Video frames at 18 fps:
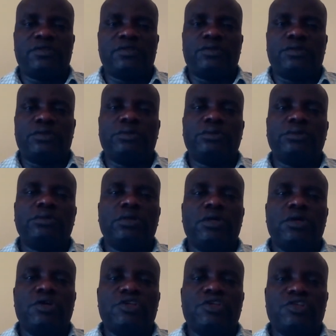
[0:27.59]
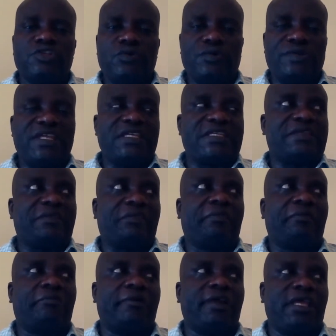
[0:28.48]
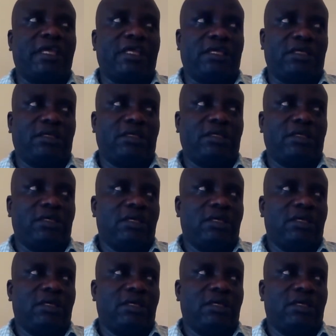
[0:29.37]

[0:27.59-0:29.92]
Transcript: to Unit 3.